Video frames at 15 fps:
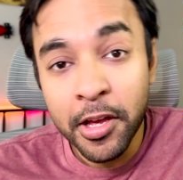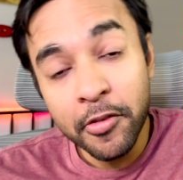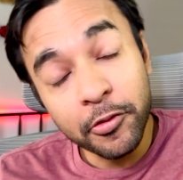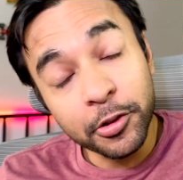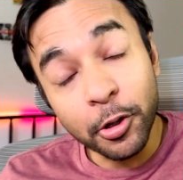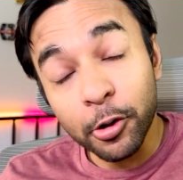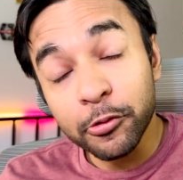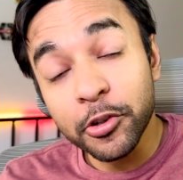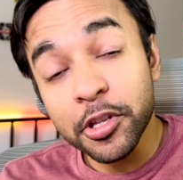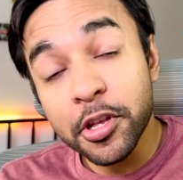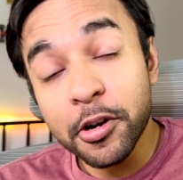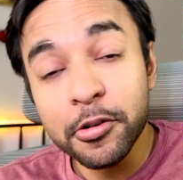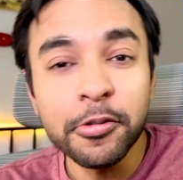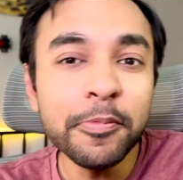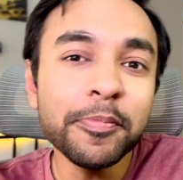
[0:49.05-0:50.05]
Without further
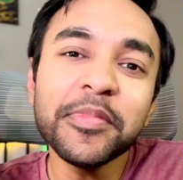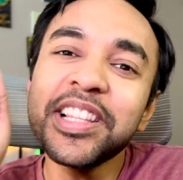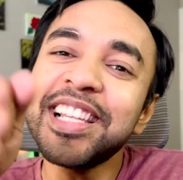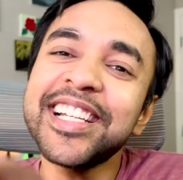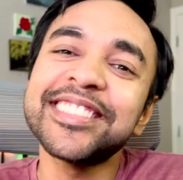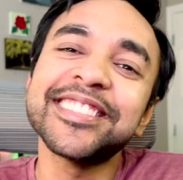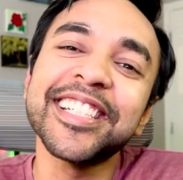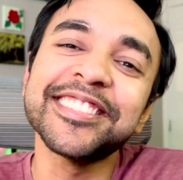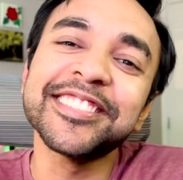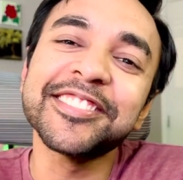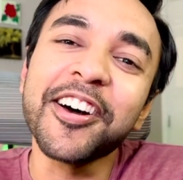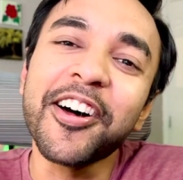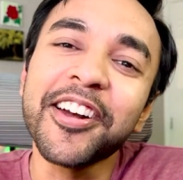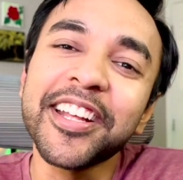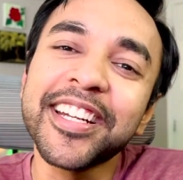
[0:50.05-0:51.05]
ado, let's get
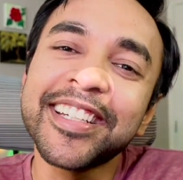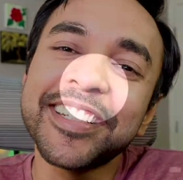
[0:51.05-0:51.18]
started.